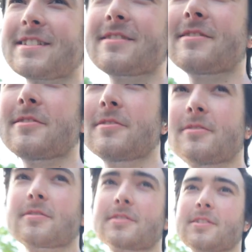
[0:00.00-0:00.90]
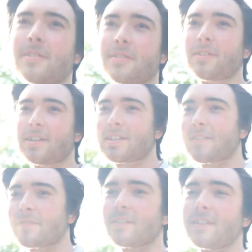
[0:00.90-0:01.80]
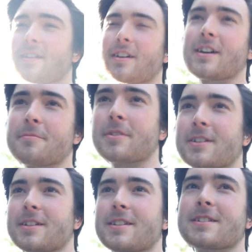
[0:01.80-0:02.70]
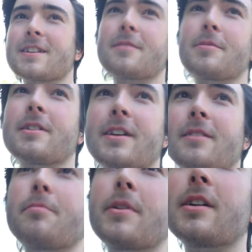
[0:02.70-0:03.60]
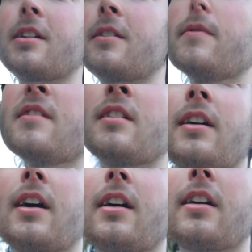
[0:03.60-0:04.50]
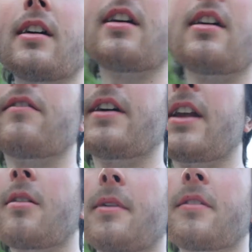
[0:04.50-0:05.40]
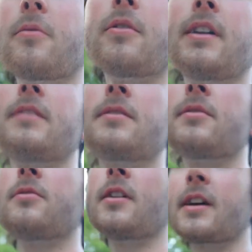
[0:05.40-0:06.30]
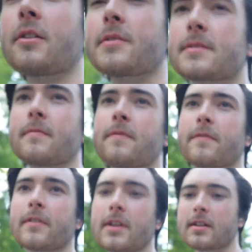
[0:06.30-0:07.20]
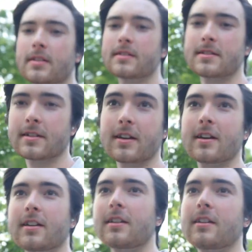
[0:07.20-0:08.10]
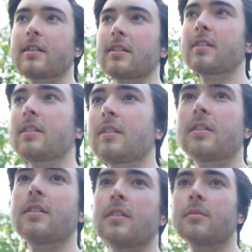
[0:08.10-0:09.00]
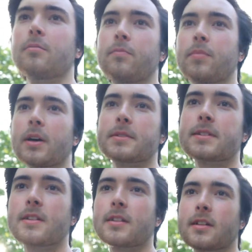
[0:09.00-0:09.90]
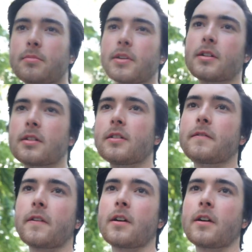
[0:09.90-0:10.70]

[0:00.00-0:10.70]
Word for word: to. So I definitely, yeah, I'm gonna need to stay up all night. But I, uh, right now I'm on the way to hang out with some friends at a Bible study that I'm part of,